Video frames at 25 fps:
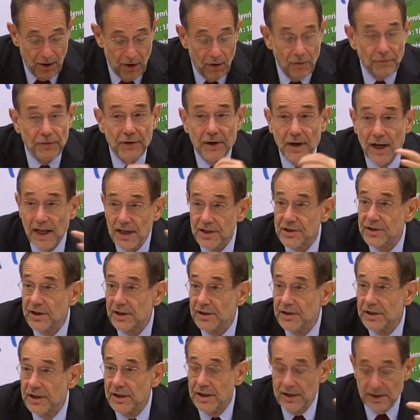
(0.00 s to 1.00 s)
Over the last
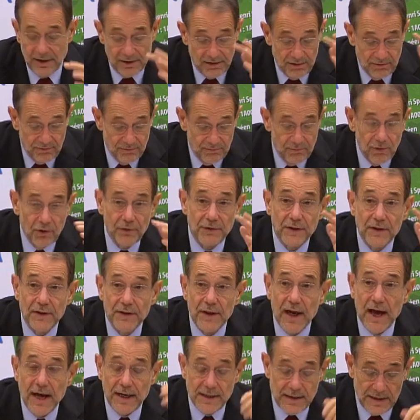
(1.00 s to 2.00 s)
10 years, more than
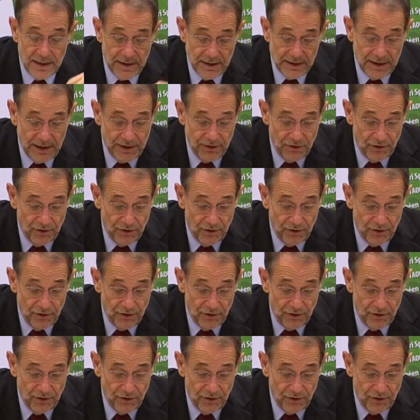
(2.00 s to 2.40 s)
that, the